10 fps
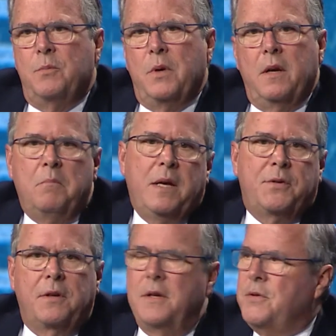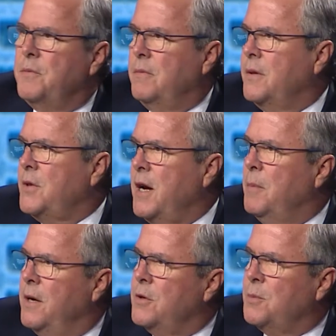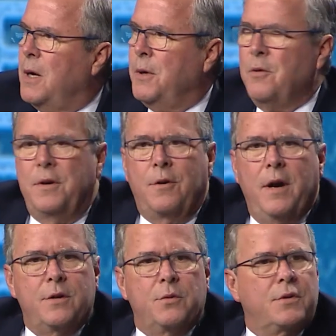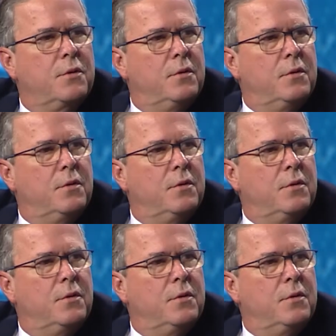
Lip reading: but a psych major is probably going to graduate school.